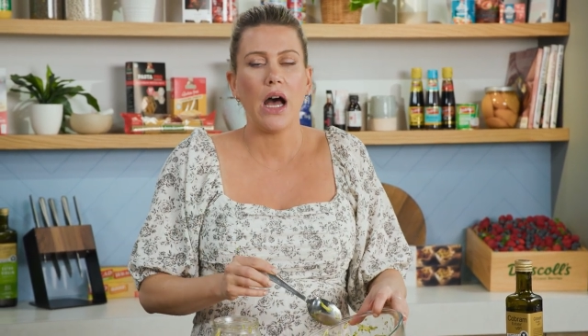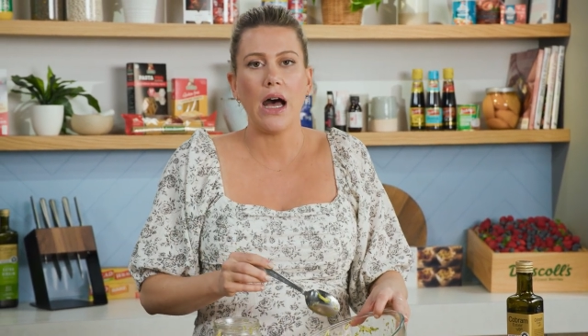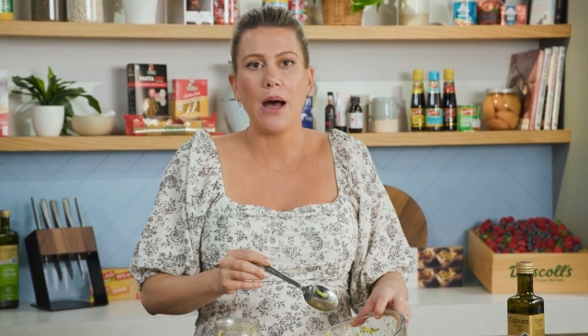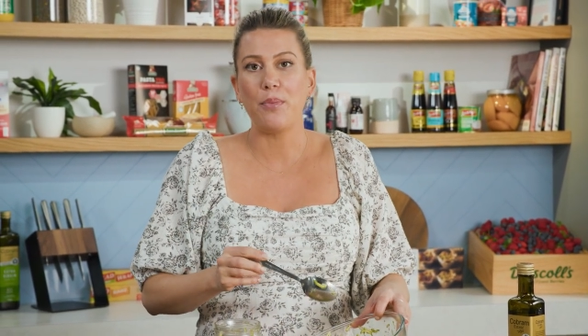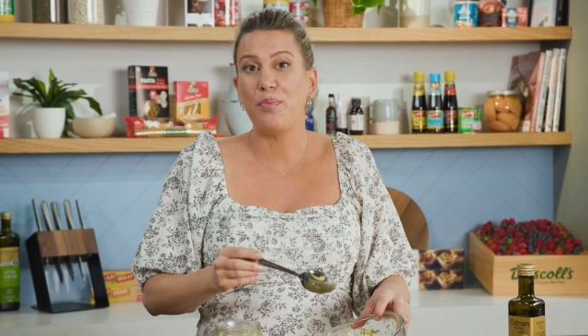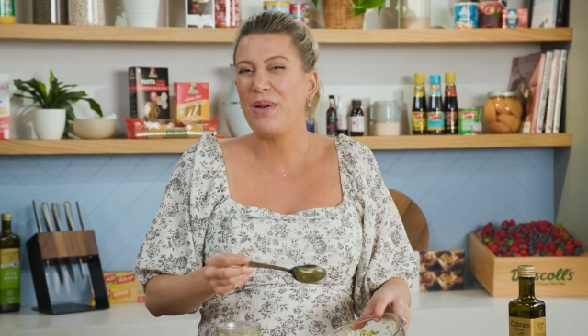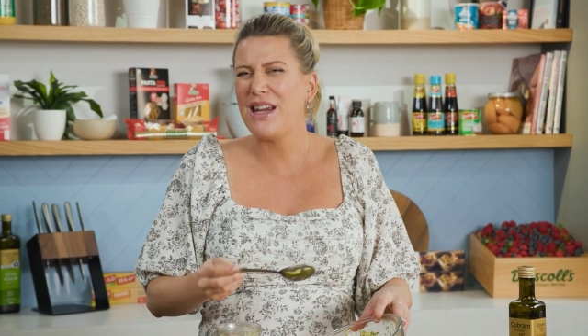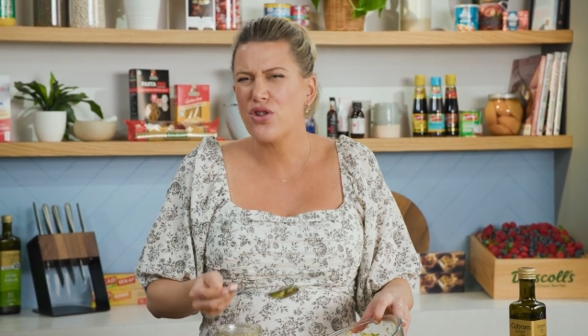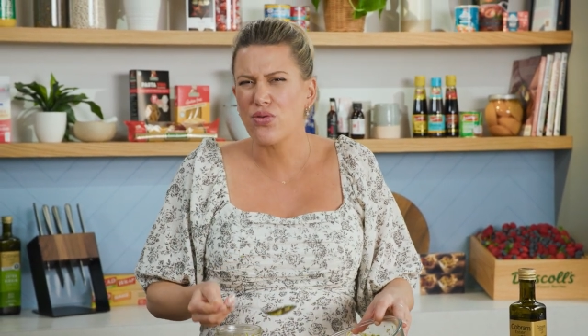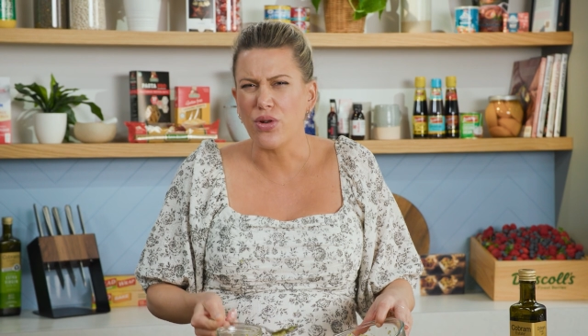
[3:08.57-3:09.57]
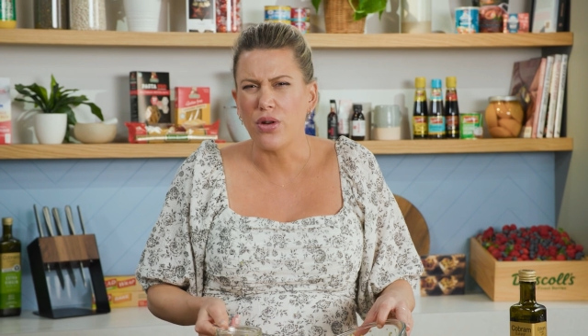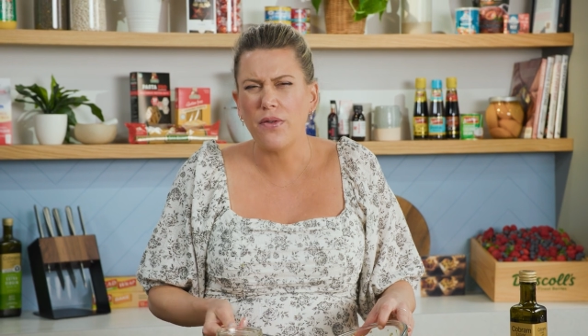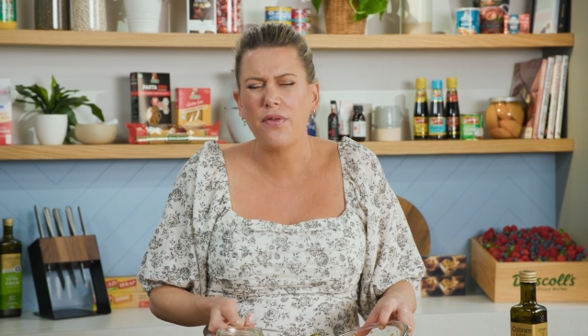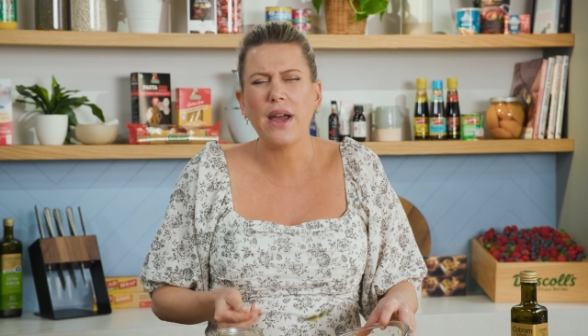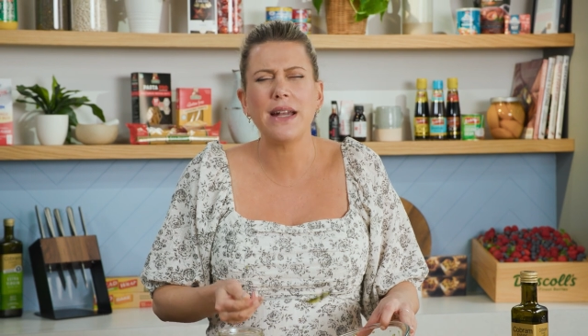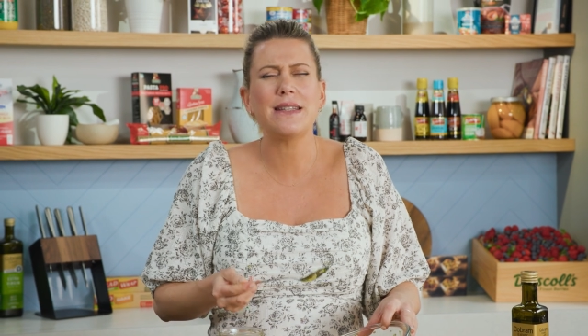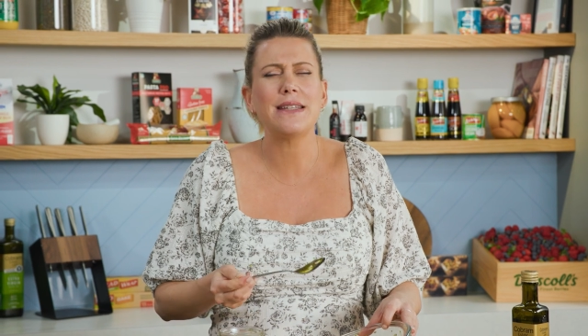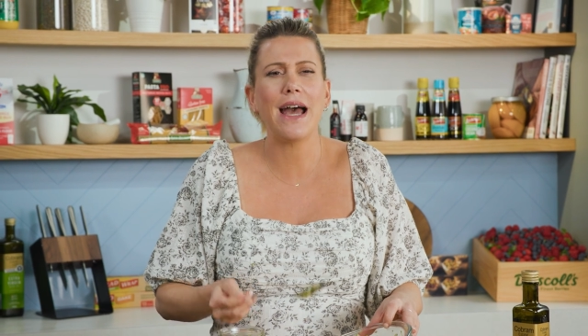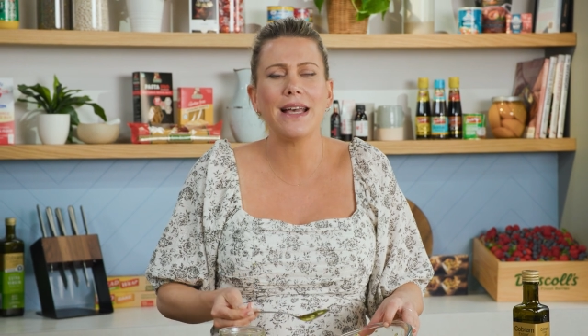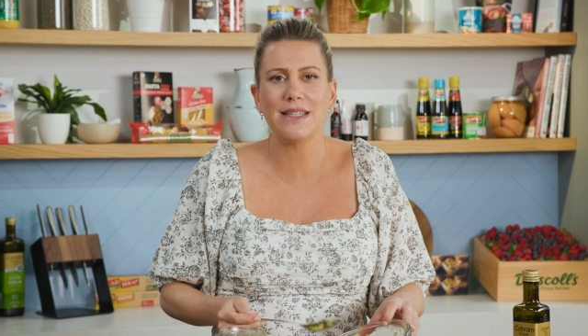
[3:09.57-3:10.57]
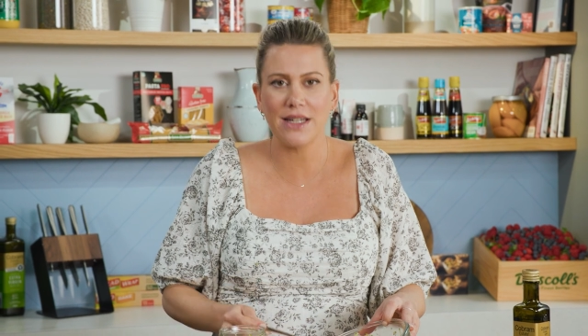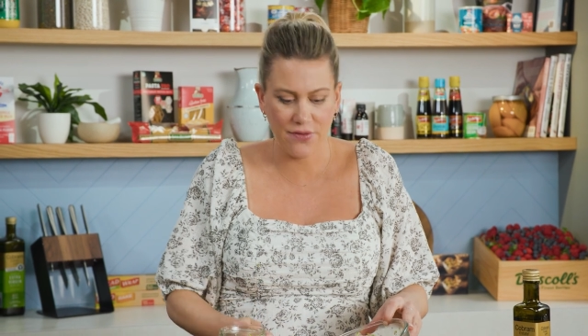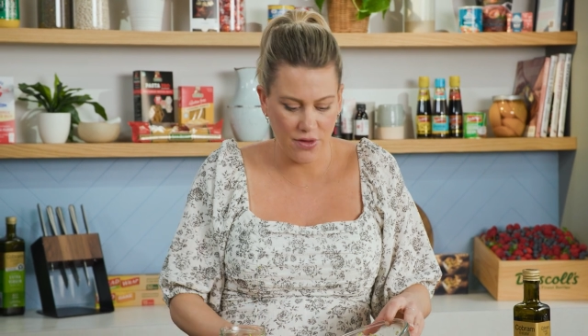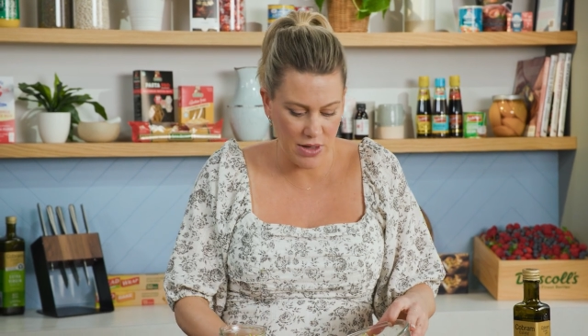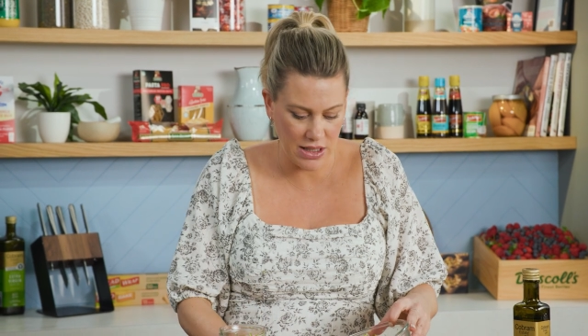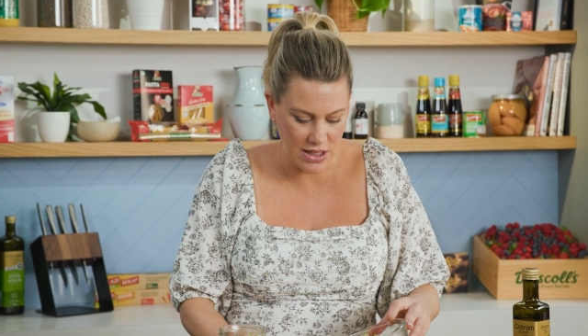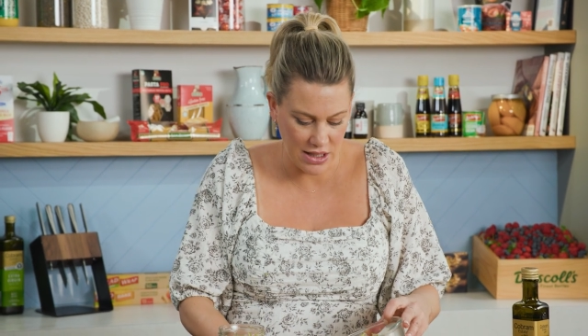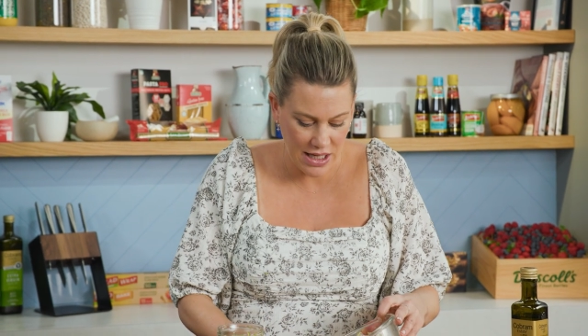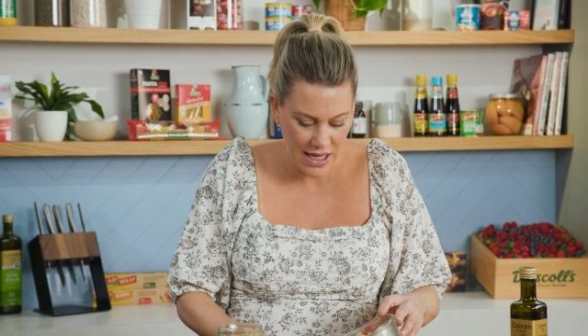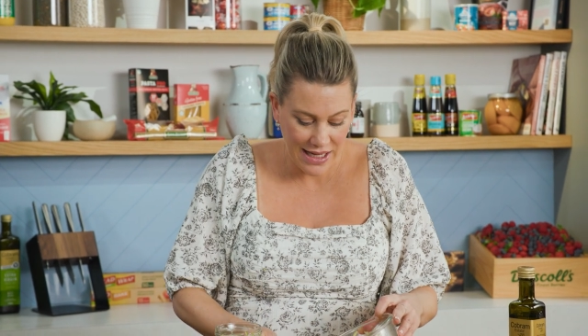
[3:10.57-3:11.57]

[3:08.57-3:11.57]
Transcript: Uh, beetroot, fantastic fermented.